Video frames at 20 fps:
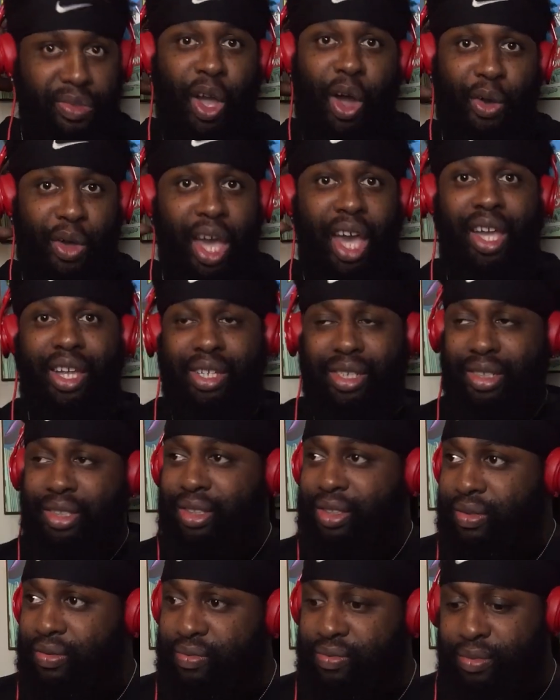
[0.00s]
Okay.
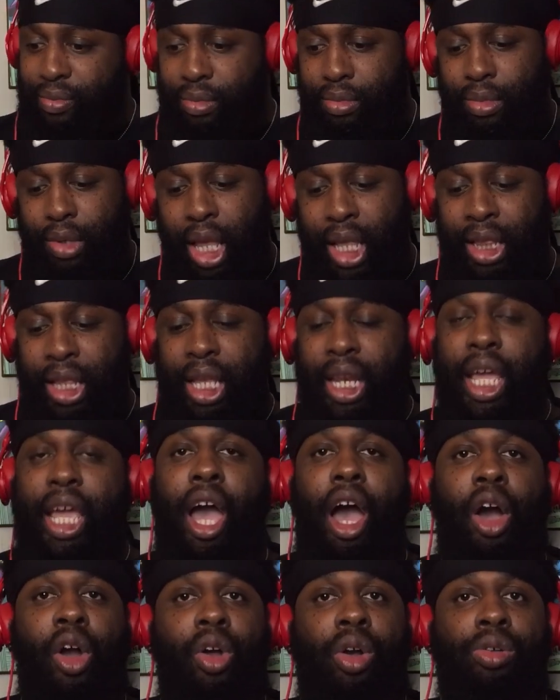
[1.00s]
Then they
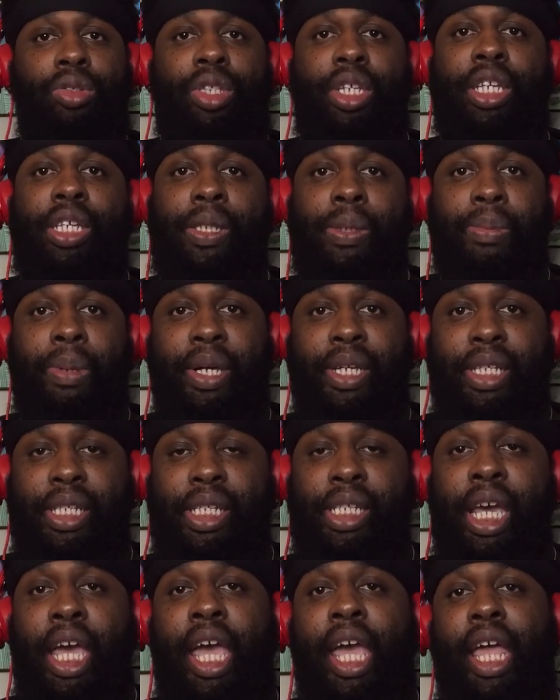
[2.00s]
all go to these
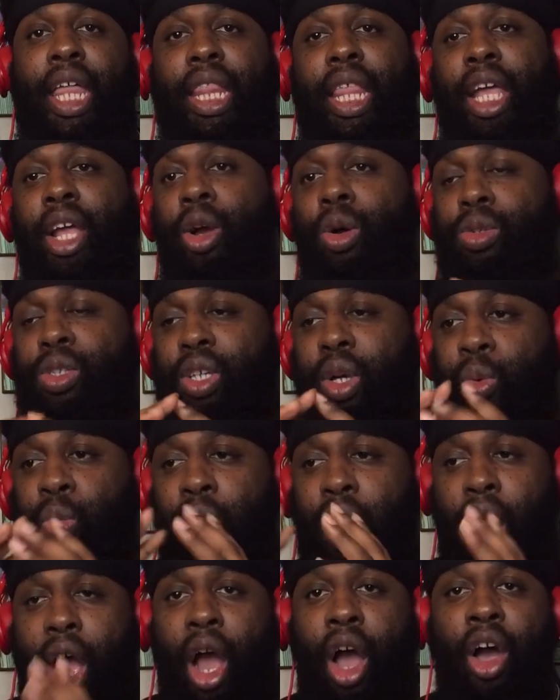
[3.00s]
places. They go to
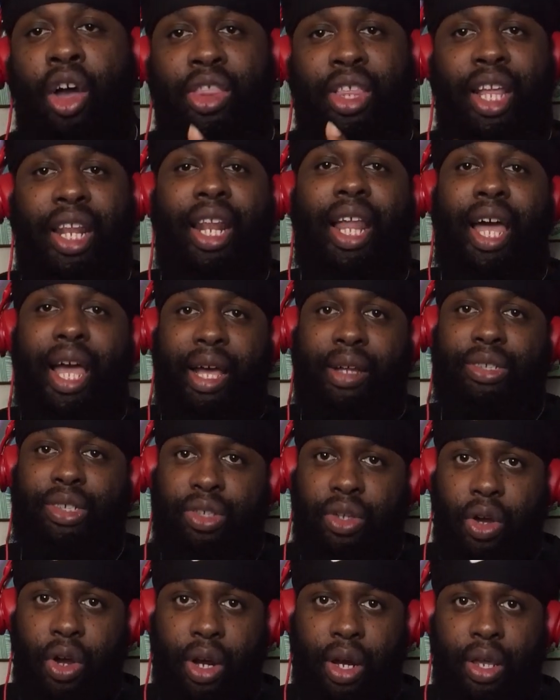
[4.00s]
where all their lives
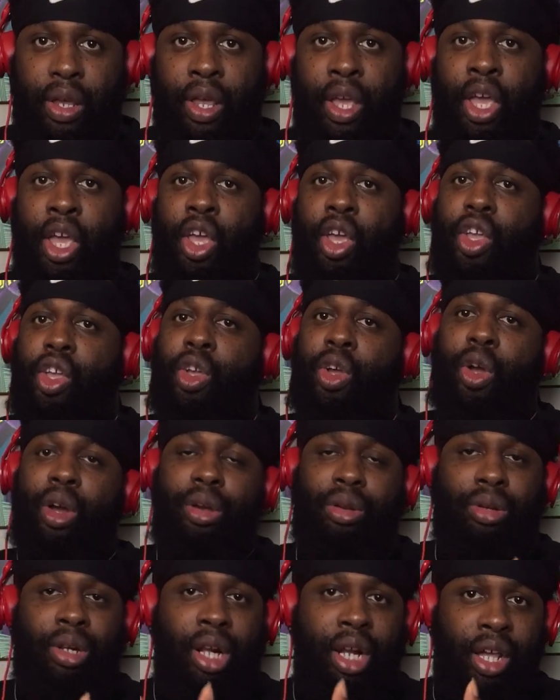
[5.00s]
started. You
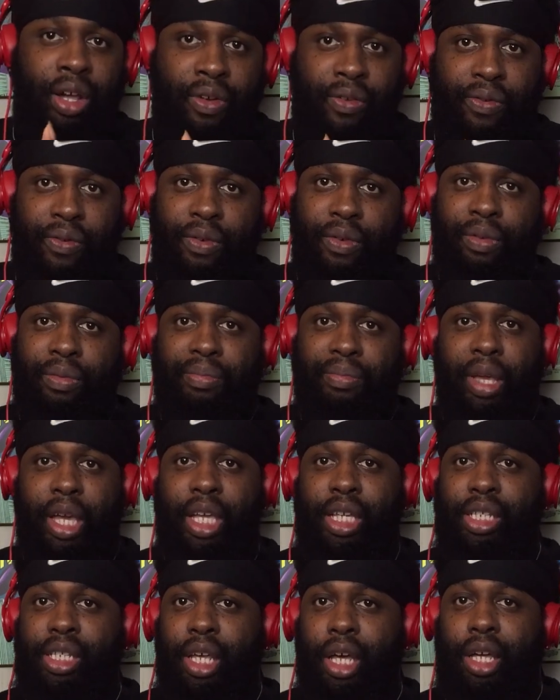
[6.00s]
got Cliff,
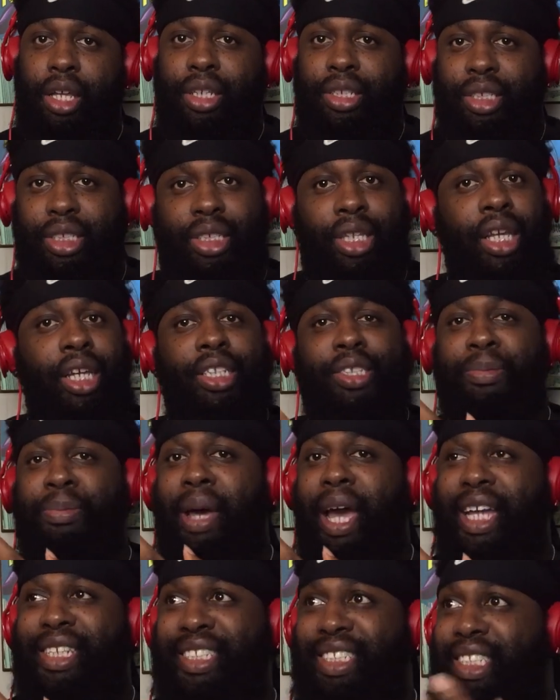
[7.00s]
he's still
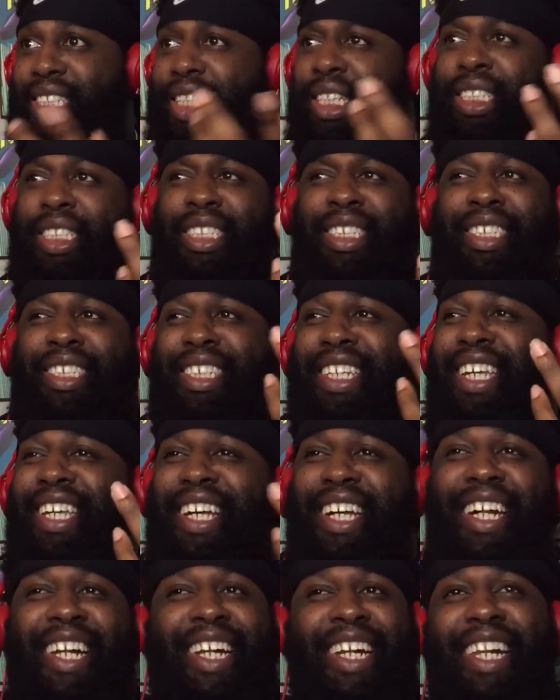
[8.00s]
smashed. This is
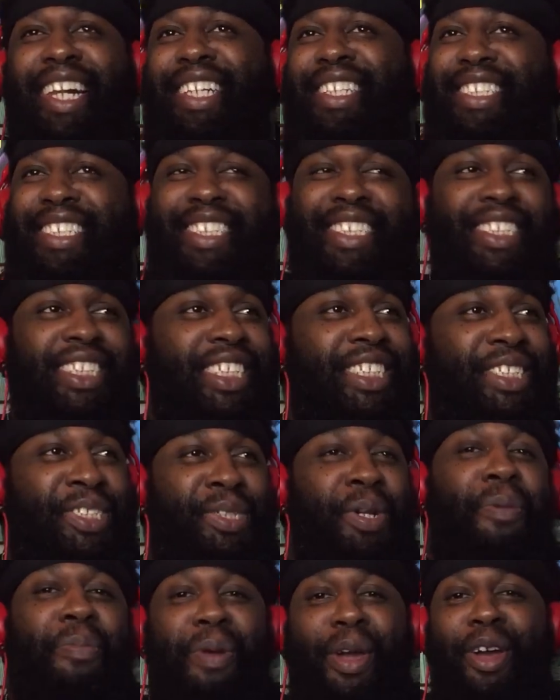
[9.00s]
a
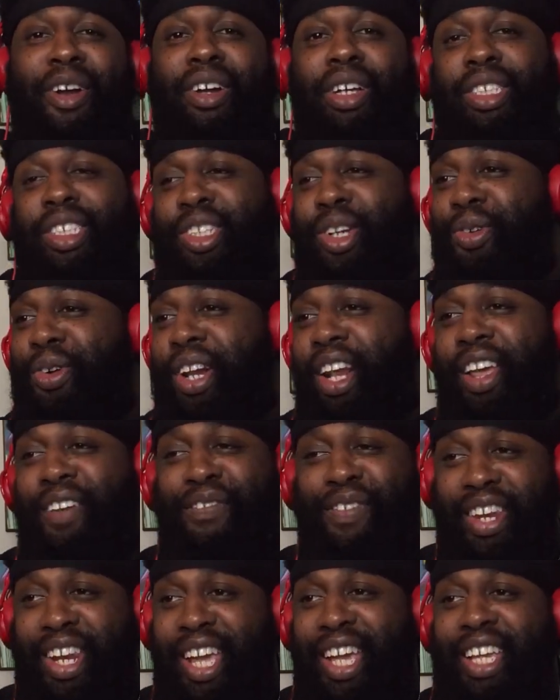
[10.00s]
superhero show.
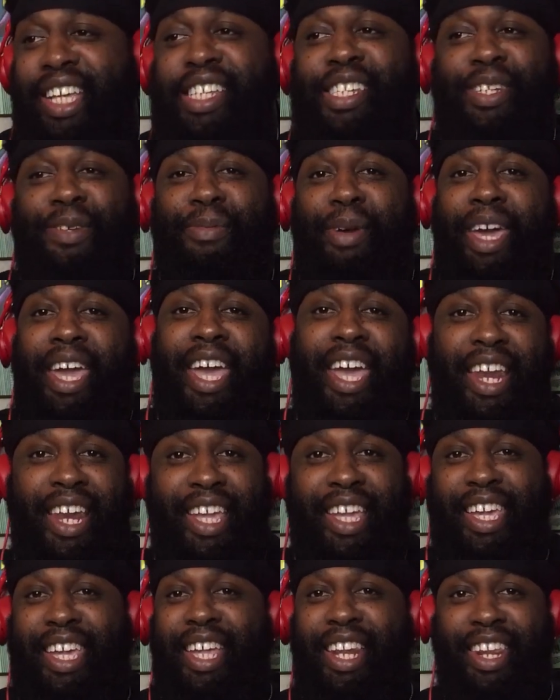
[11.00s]
Cliff in there gets some head
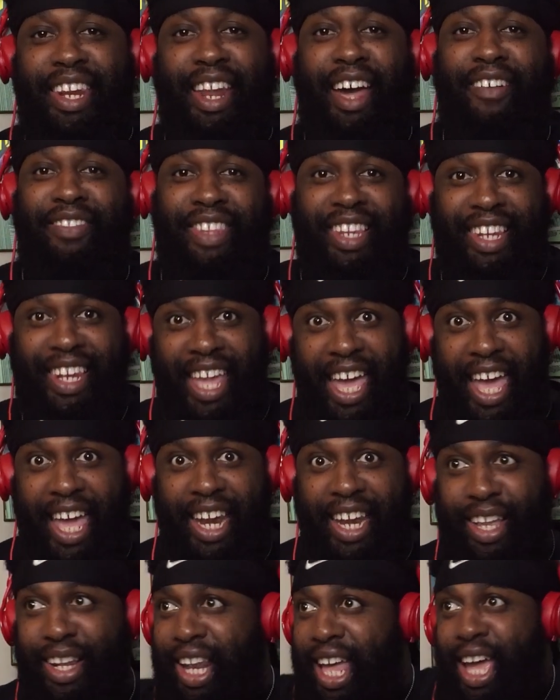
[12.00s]
and killing off the
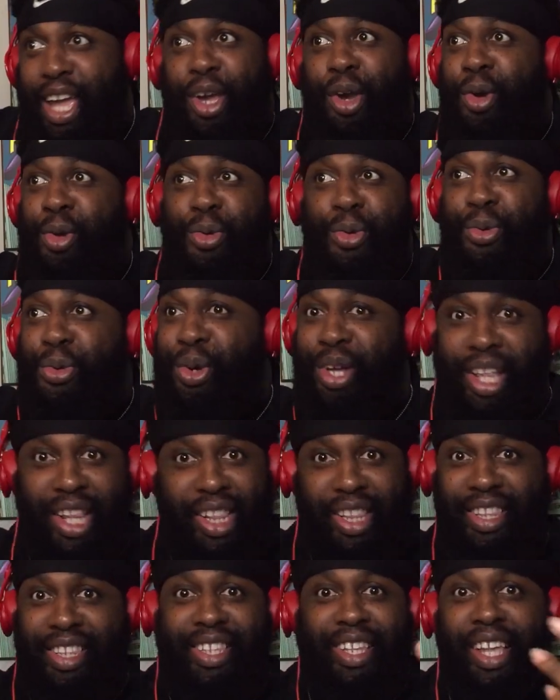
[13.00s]
90. Like, who
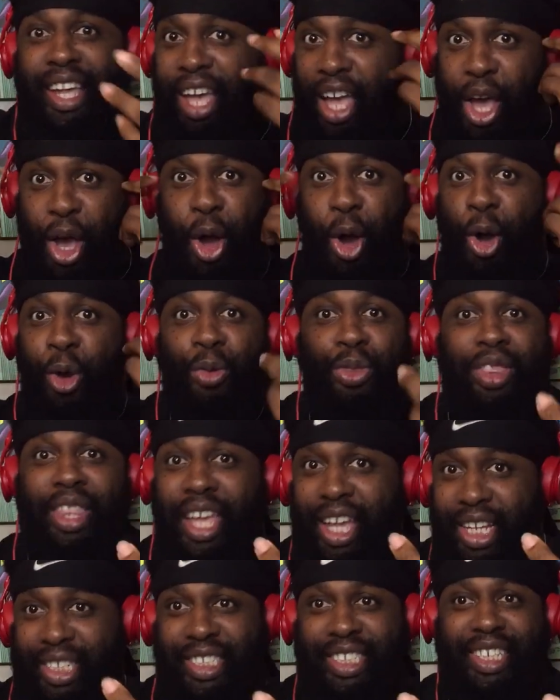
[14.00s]

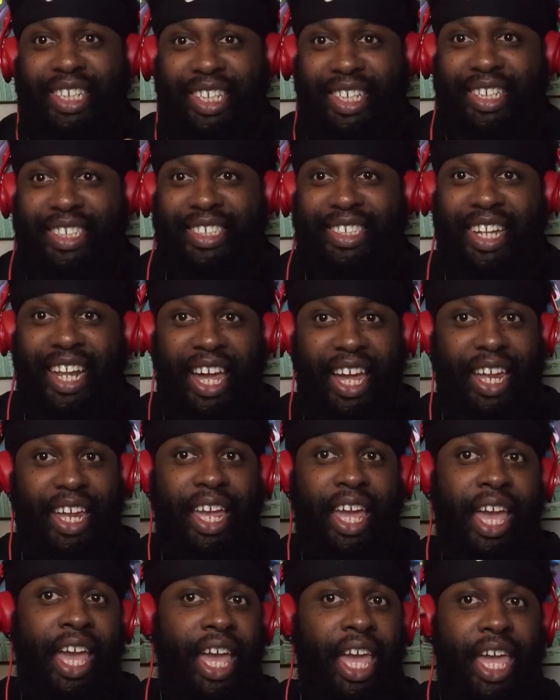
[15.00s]
thinks of this? Like,
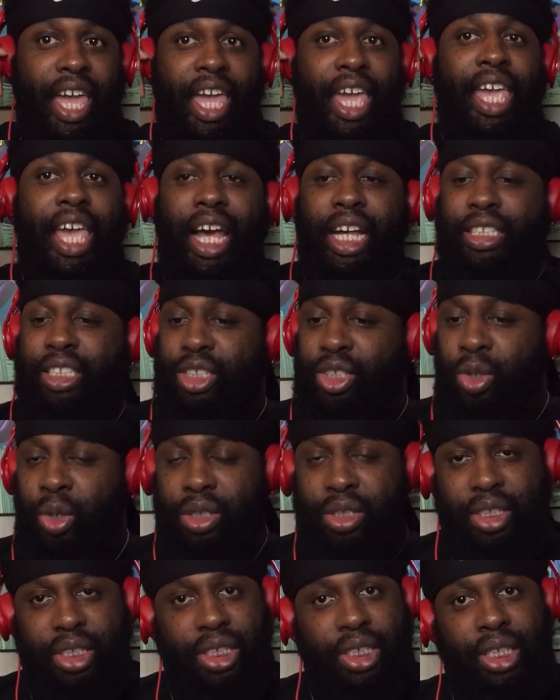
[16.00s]
he has a
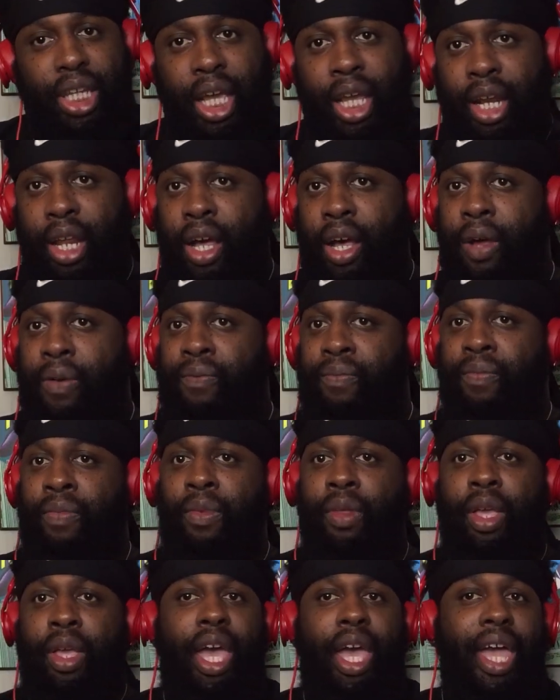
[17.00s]
choice to stay there
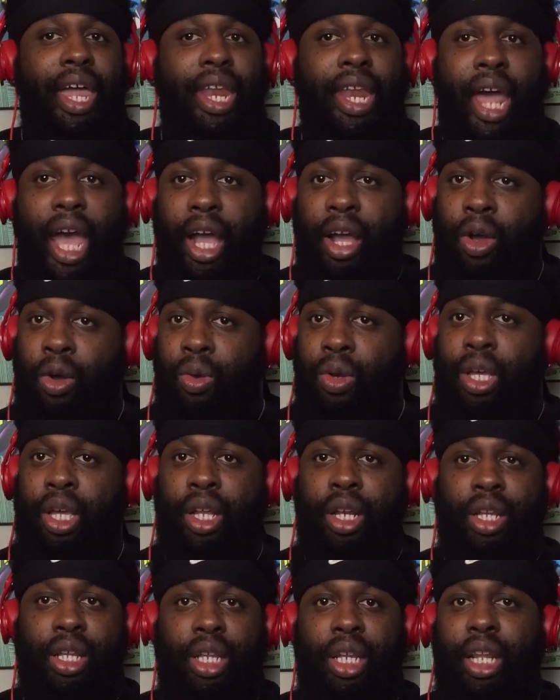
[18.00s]
and not go
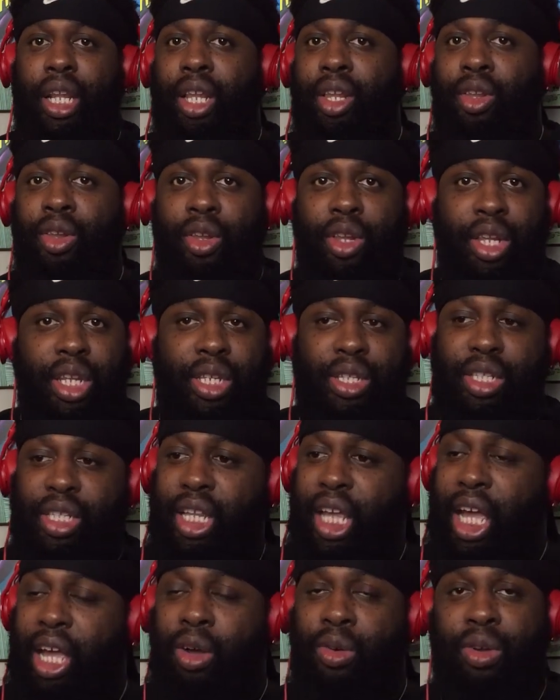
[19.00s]
kill it, and
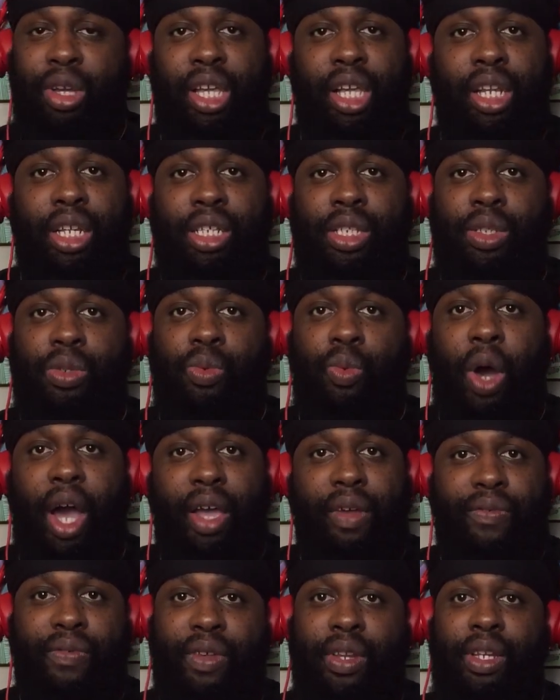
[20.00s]
can't go kill his
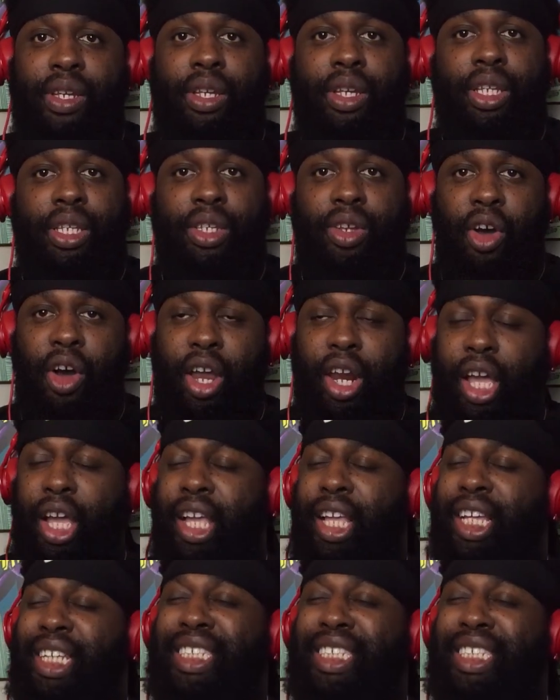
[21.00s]
wife and daughter.